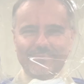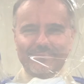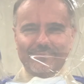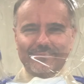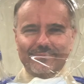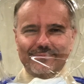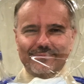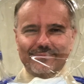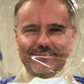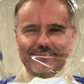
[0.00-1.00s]

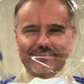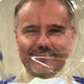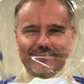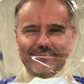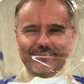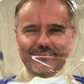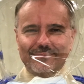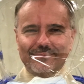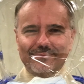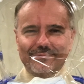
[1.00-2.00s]

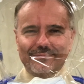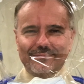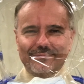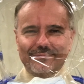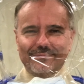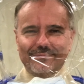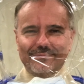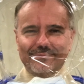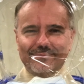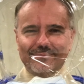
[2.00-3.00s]

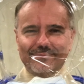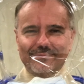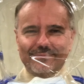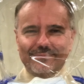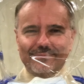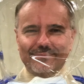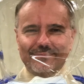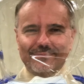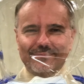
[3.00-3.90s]
[no speech]